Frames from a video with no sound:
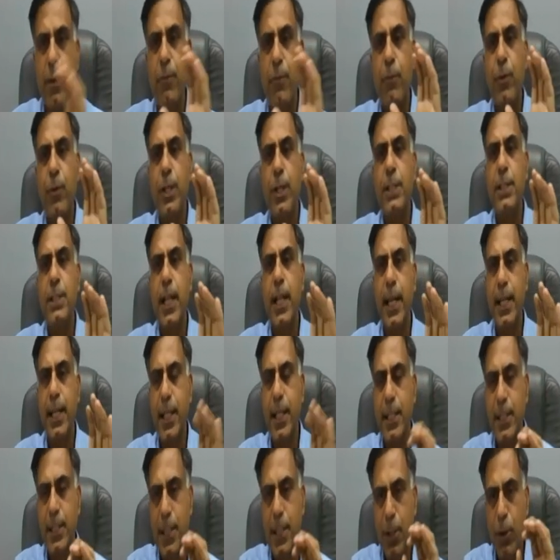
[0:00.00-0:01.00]
fees, I can
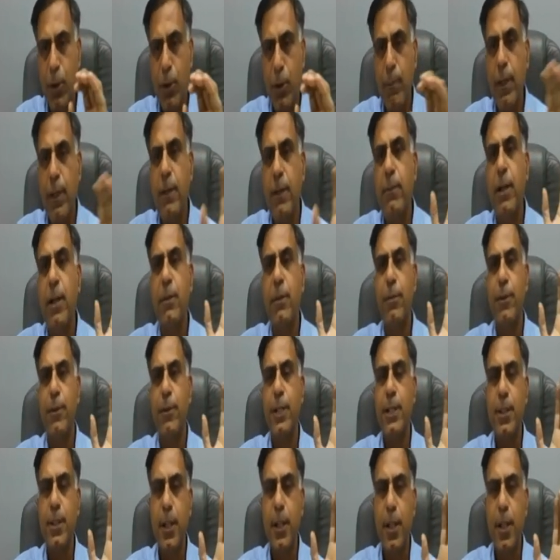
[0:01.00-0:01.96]
say, or minimal fees.